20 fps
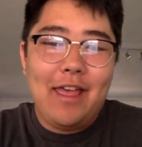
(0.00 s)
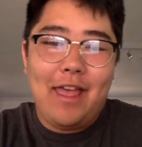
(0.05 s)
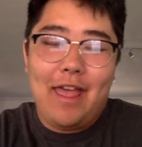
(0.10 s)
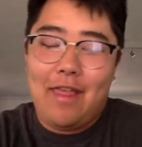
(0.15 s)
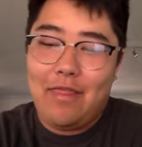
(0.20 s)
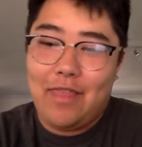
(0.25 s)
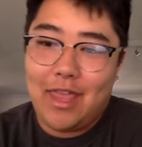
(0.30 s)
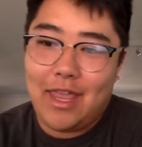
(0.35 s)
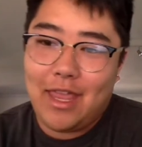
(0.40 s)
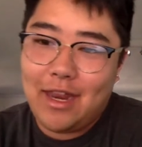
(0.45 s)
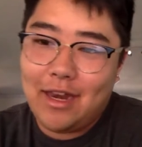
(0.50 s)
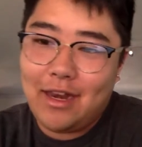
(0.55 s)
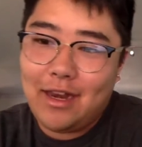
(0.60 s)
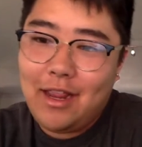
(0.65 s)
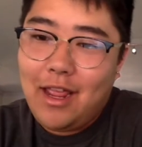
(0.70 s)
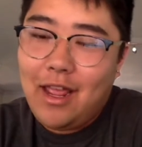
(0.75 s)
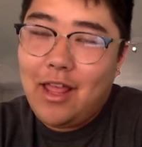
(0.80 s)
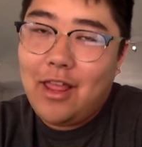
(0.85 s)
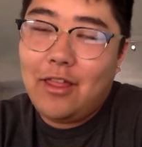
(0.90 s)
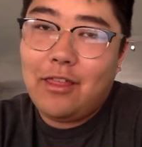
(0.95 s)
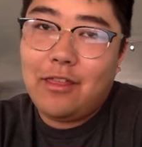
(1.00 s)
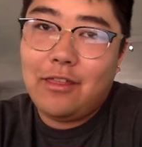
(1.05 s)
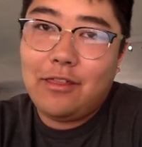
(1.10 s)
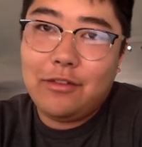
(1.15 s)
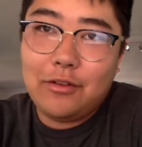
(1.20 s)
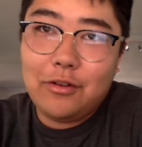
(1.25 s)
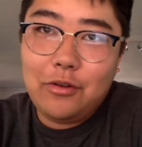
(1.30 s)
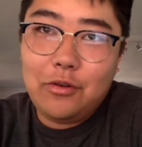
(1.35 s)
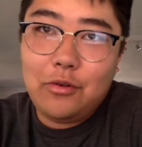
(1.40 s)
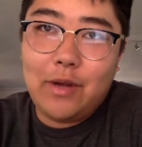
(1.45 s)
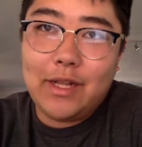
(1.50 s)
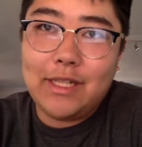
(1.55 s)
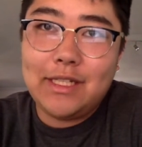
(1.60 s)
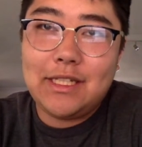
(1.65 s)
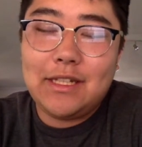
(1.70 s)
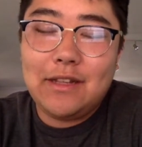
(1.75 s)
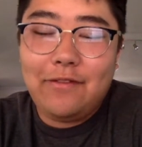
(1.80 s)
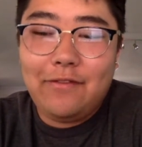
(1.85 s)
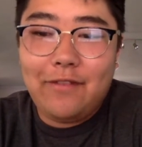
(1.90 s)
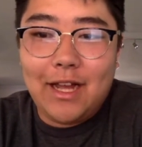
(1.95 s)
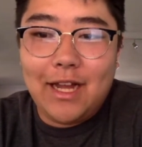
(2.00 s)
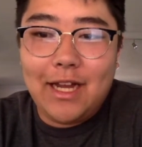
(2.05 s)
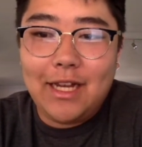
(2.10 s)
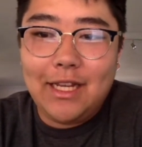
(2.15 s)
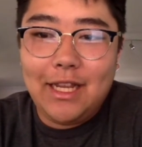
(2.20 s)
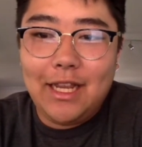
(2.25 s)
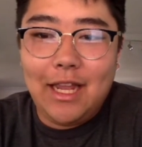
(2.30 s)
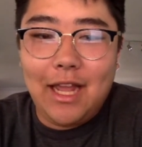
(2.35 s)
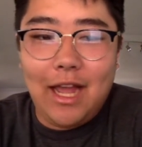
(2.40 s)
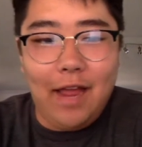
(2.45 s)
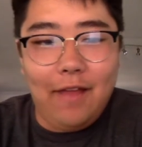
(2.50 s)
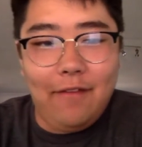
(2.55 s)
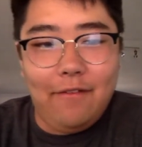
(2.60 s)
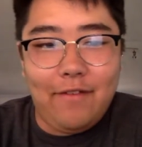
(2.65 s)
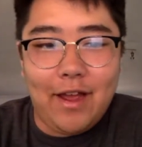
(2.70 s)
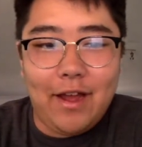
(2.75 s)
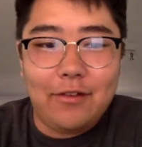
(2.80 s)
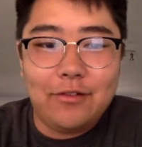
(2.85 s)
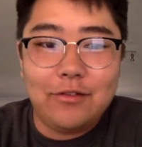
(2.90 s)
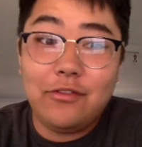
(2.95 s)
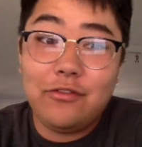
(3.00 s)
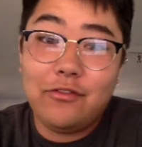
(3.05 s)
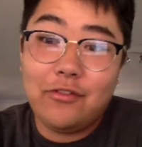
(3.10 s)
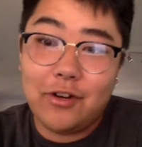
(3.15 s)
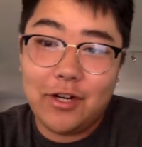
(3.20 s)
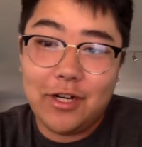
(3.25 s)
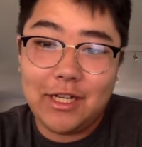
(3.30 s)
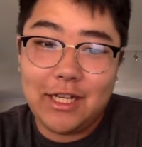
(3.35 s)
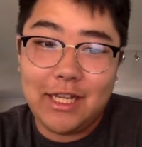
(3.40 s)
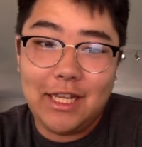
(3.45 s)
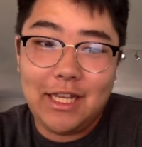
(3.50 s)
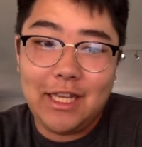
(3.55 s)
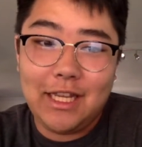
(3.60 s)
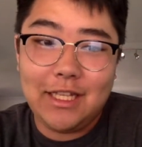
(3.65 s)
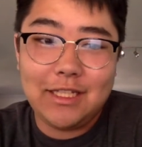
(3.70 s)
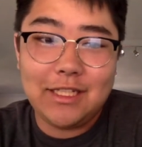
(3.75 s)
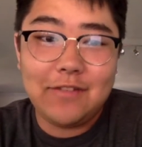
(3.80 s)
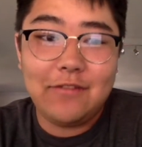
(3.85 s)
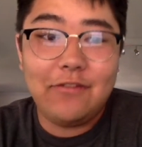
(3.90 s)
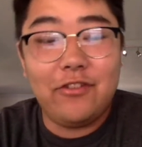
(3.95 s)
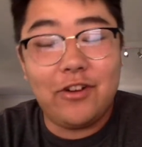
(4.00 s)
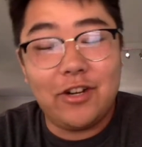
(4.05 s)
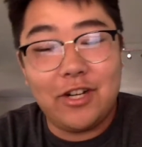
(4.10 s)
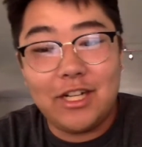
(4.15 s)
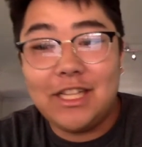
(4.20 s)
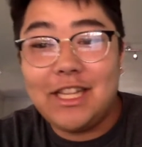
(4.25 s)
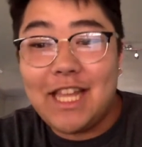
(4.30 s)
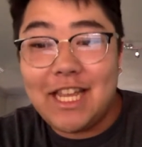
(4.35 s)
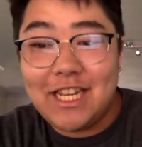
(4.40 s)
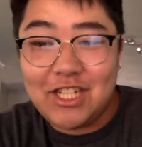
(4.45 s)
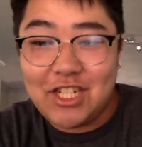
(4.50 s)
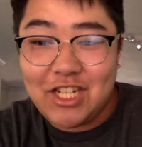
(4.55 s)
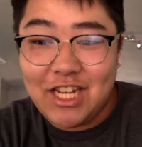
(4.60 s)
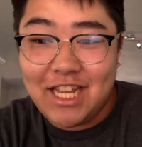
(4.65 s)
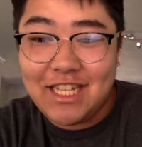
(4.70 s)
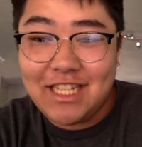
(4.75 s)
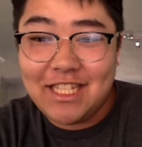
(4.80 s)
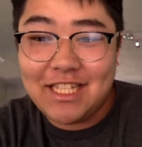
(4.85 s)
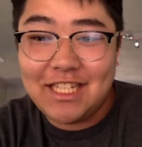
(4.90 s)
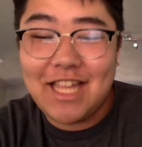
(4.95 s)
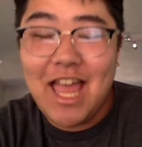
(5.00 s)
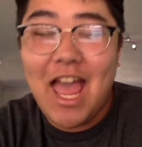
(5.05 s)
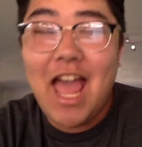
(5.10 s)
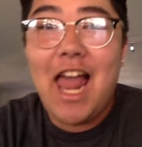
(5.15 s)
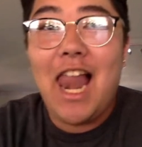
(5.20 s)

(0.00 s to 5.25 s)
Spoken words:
And then through Gwen Stefani, I found Fergie's Fergalicious,